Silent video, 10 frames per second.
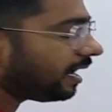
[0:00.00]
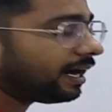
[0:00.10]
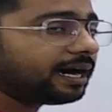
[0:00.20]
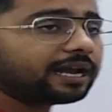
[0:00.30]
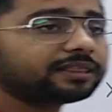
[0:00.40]

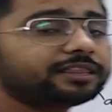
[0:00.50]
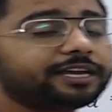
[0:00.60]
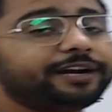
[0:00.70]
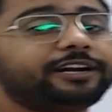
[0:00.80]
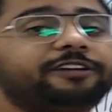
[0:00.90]
are
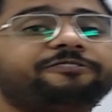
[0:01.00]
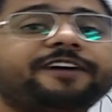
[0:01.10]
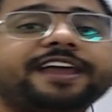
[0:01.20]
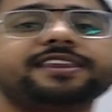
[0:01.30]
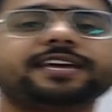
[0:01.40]
the
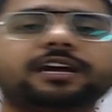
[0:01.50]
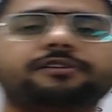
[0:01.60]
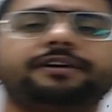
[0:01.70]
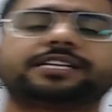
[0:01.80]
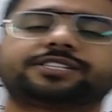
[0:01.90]

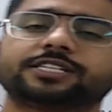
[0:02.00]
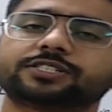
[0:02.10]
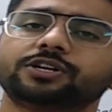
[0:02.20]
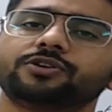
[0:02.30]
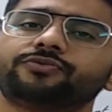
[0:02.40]
defining
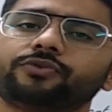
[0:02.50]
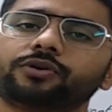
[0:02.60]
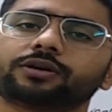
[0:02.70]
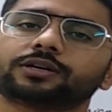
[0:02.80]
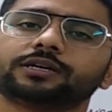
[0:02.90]
equations
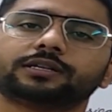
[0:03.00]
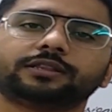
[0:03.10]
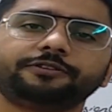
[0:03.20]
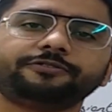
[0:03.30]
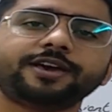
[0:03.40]
for
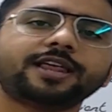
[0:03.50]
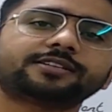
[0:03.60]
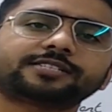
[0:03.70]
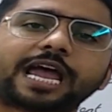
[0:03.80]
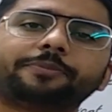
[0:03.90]
the
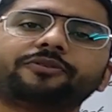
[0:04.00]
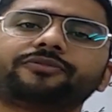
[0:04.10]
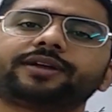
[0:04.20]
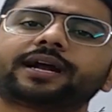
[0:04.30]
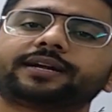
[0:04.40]
various type
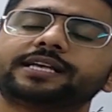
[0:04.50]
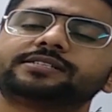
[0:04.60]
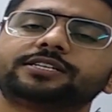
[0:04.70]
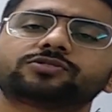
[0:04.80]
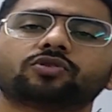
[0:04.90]
of
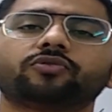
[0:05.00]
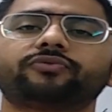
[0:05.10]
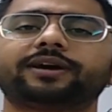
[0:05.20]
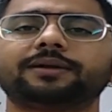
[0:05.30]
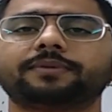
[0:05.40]
reactances
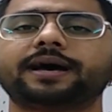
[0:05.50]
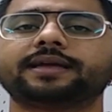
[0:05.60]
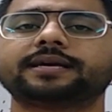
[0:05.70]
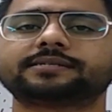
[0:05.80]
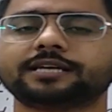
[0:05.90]
offered
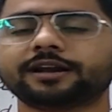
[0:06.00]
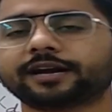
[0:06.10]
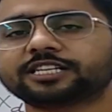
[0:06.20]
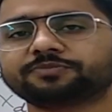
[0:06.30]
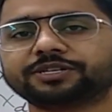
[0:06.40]
by a
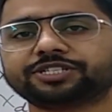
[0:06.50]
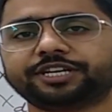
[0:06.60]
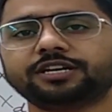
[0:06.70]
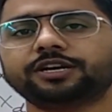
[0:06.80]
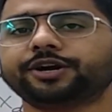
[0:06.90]
synchronous
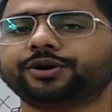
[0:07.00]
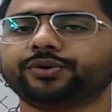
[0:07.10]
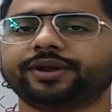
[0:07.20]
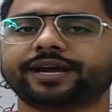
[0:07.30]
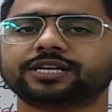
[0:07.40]
machine
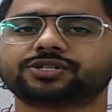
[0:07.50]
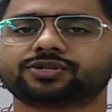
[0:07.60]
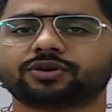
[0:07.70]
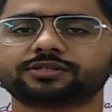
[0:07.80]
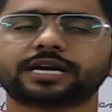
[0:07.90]
during a
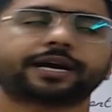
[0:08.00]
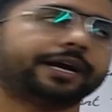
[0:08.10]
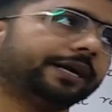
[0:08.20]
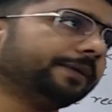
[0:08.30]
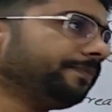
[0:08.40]
short
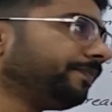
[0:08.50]
circuit.